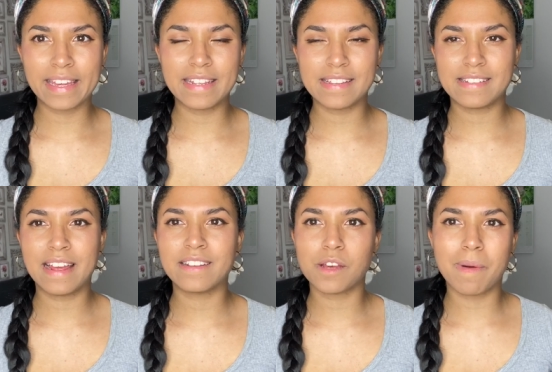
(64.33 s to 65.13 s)
and it doesn't
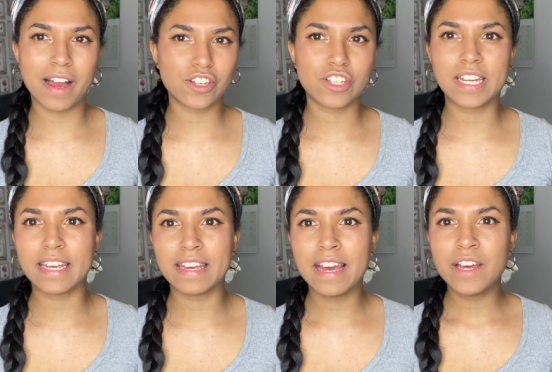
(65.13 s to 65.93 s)
end up
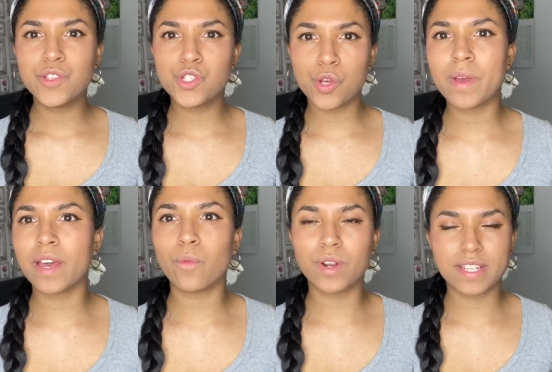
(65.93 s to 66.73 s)
actually
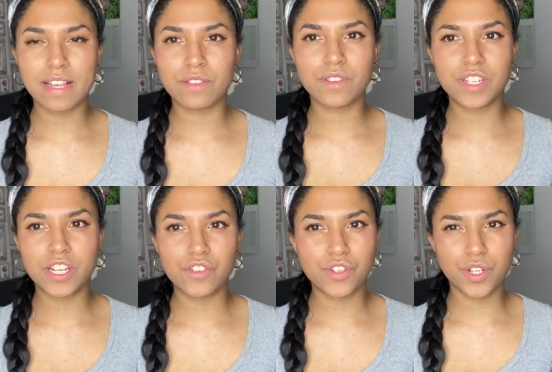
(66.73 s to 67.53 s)
doing what it says on the
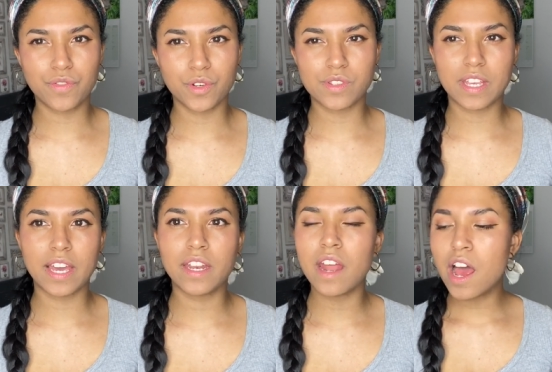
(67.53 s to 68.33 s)
tin to do for your
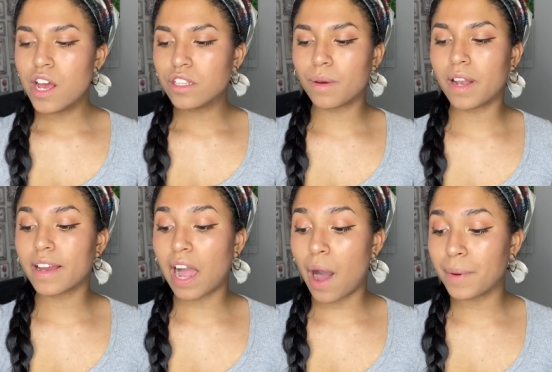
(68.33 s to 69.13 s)
skin. So I
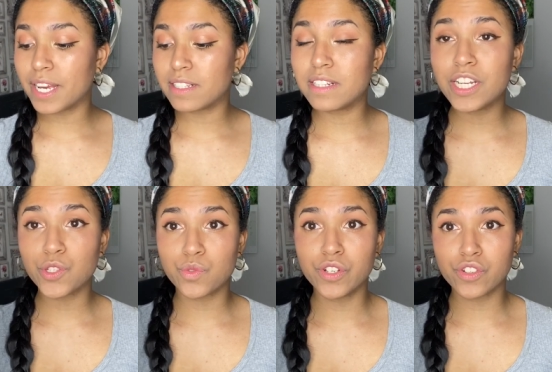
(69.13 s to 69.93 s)
like how it is
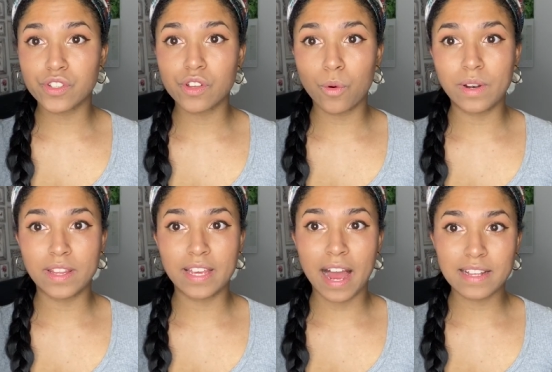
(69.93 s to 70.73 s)
literally just solely
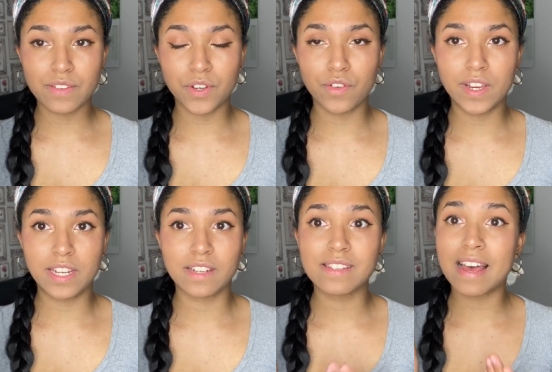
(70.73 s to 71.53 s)
the active
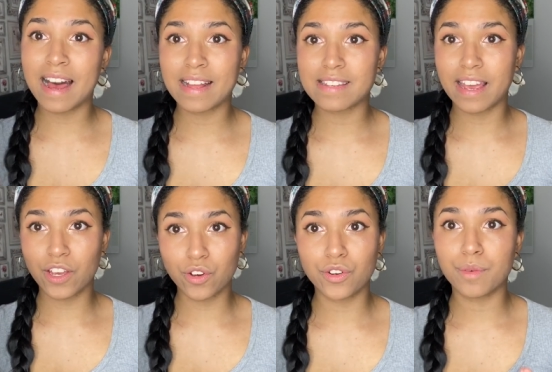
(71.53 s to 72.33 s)
ingredient at a
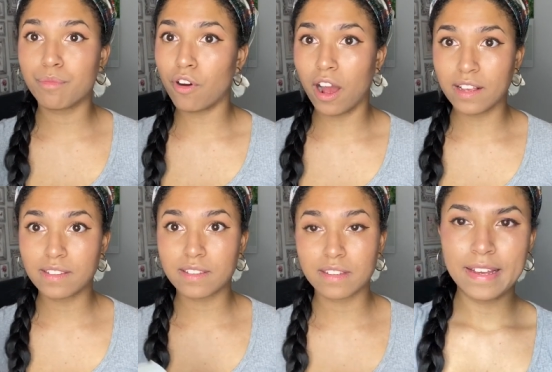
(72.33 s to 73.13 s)
good
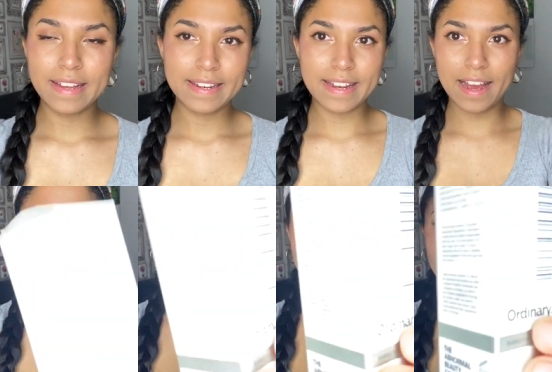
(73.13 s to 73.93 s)
price.
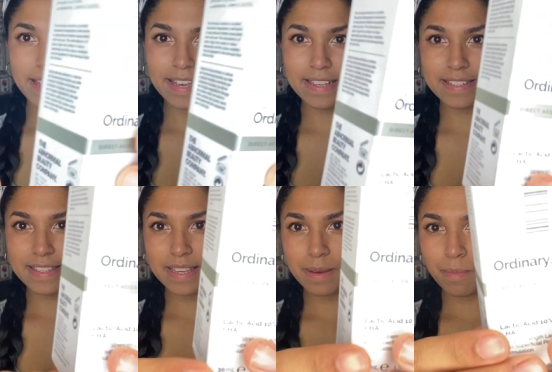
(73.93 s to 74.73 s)
Now here is
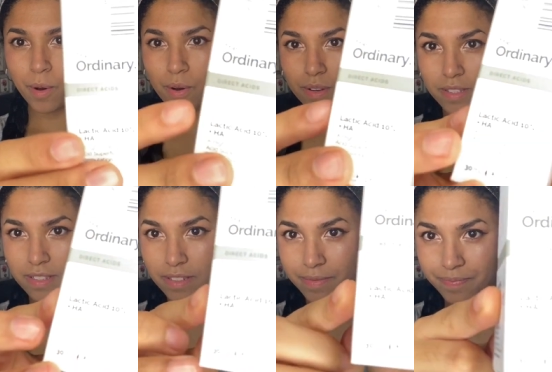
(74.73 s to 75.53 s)
the
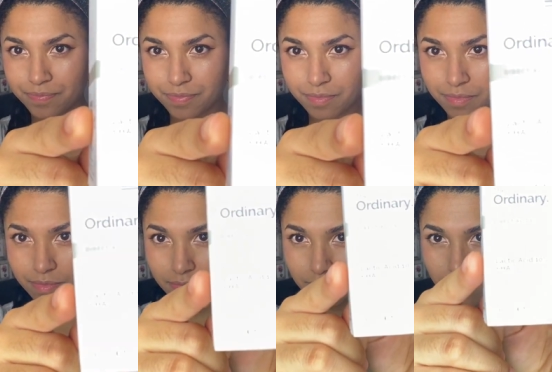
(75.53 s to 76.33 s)
box.
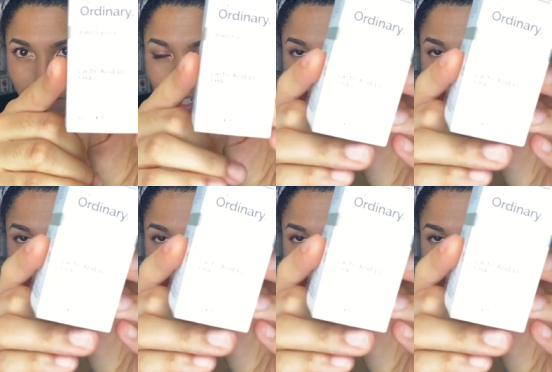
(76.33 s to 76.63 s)
I